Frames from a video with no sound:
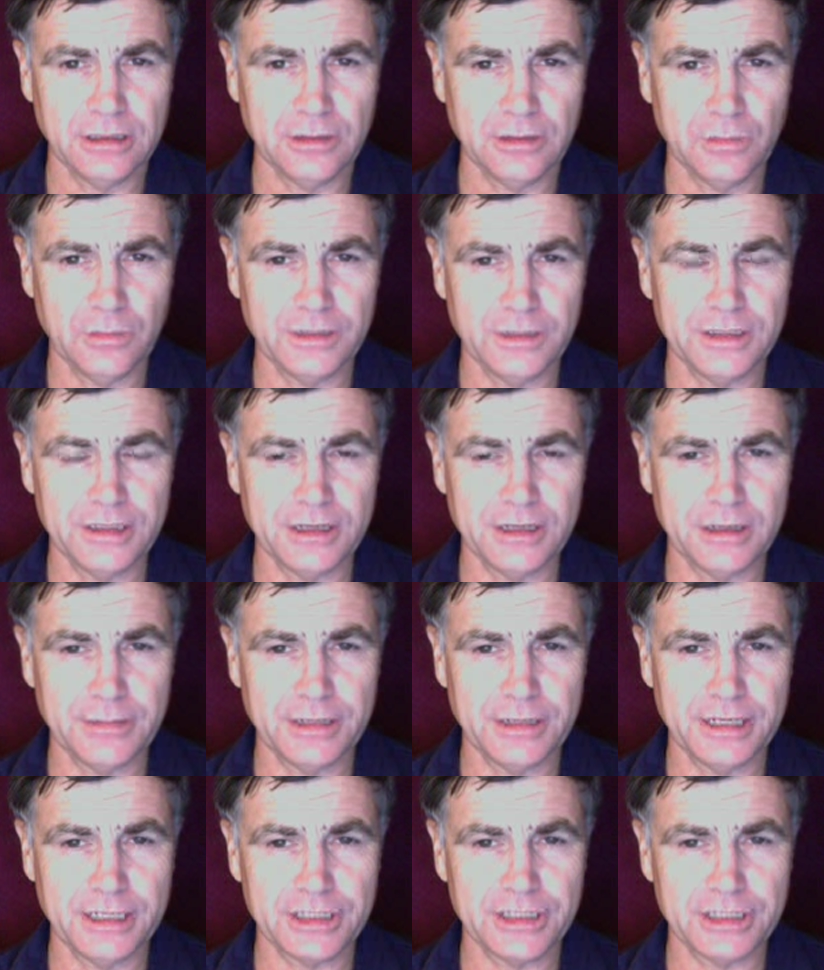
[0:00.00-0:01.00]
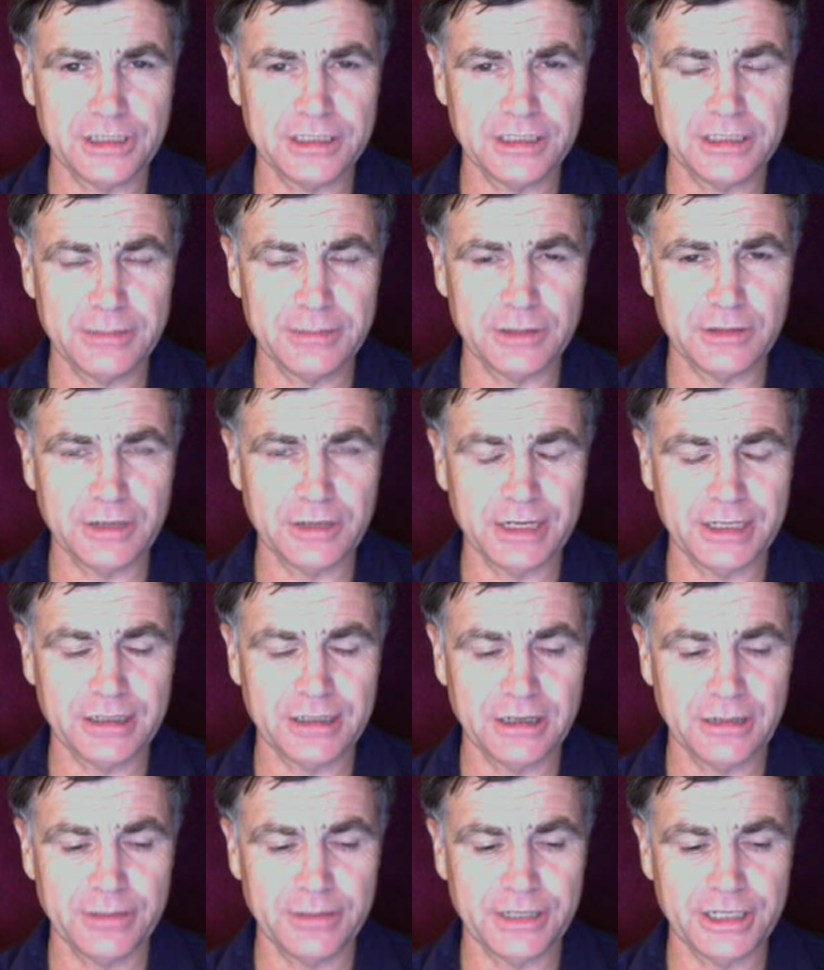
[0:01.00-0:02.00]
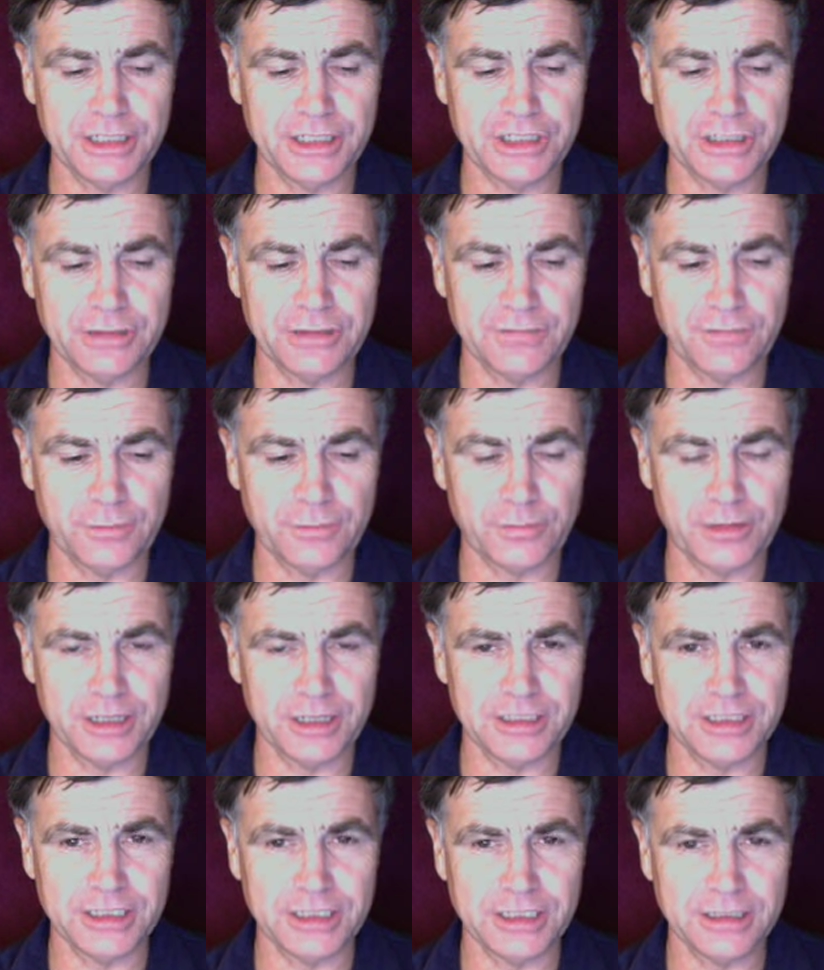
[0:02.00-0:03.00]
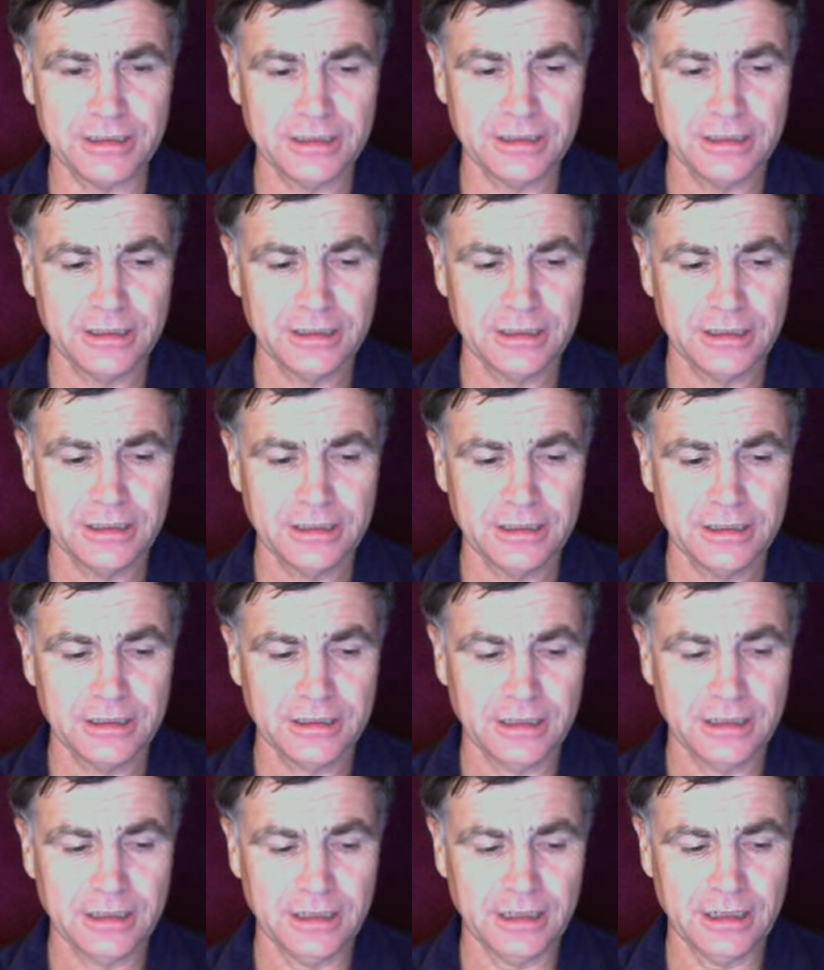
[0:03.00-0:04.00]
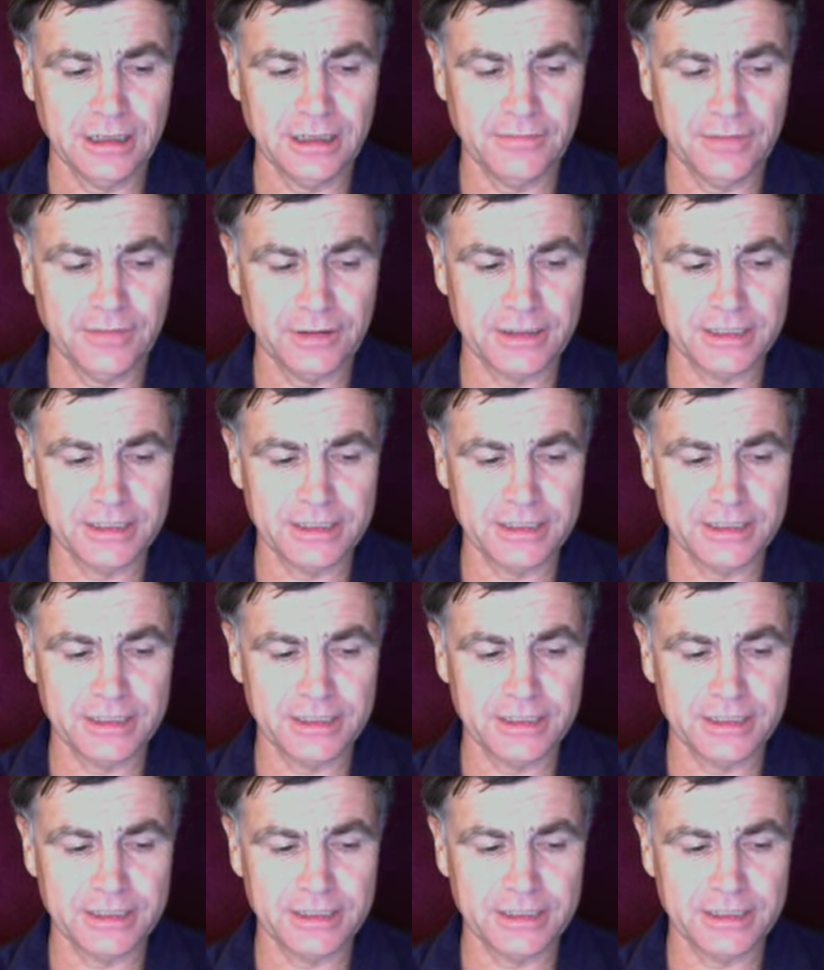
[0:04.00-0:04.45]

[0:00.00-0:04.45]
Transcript: win the nomination, the Democratic nomination for president. Very